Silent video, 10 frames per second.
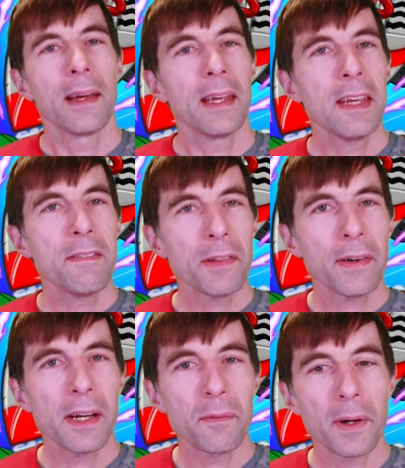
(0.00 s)
Even
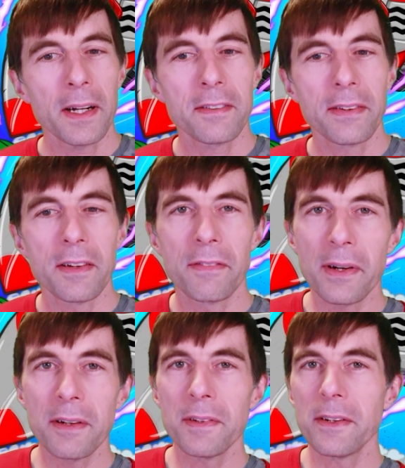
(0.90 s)
though I had wanted to
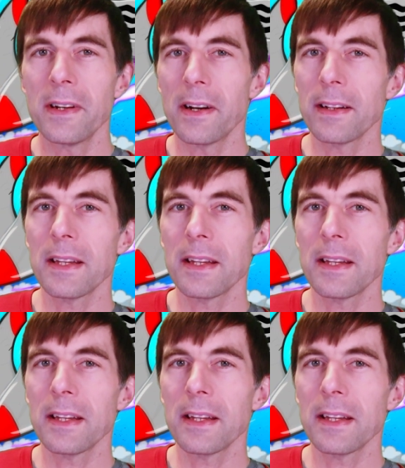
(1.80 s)
avoid redoing art that